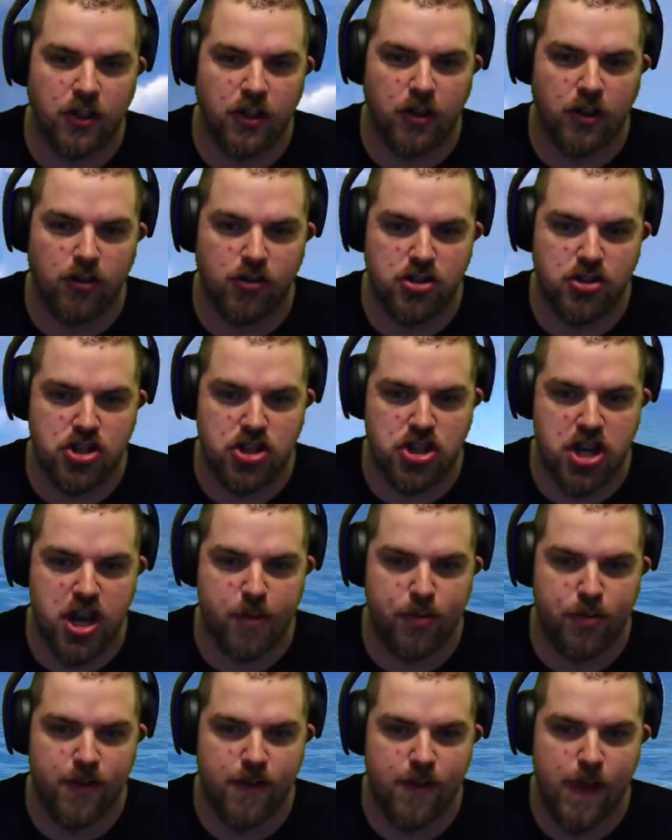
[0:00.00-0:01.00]
your ship
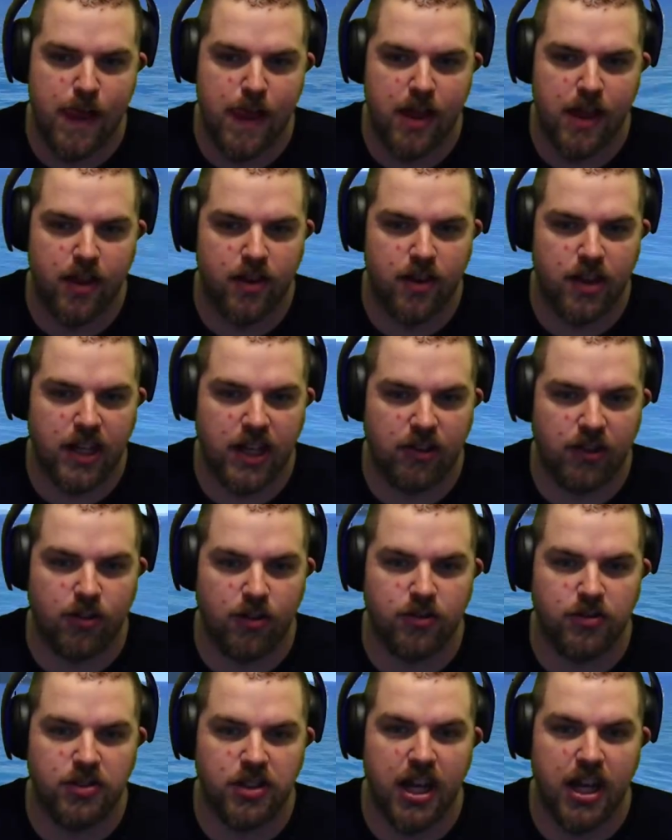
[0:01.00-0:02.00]

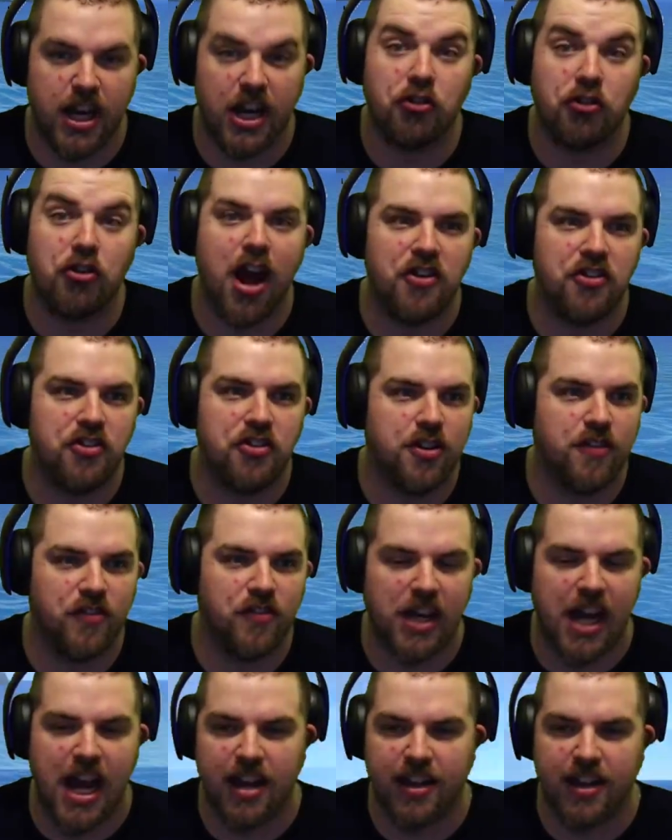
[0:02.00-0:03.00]
well kind of crashed if you
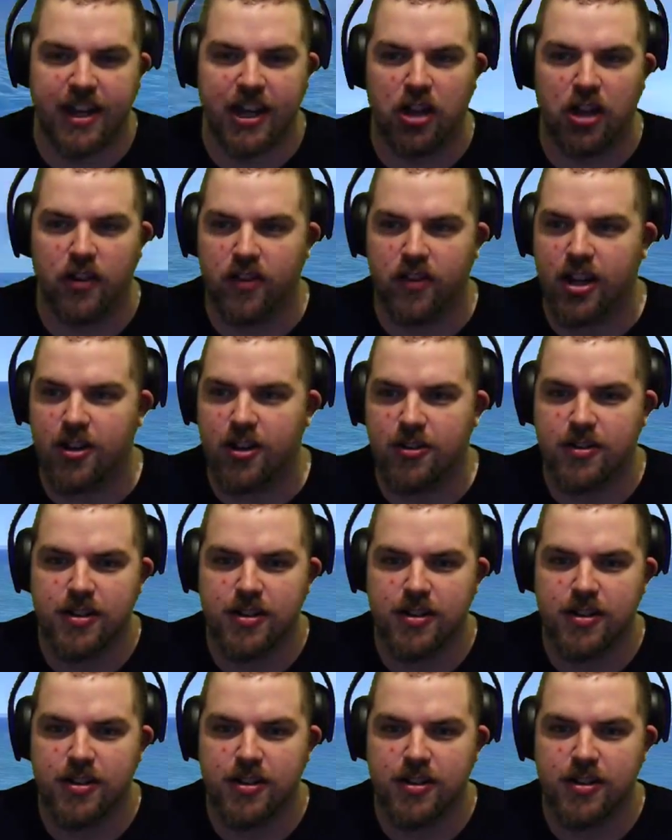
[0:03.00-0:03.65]
can't tell over there,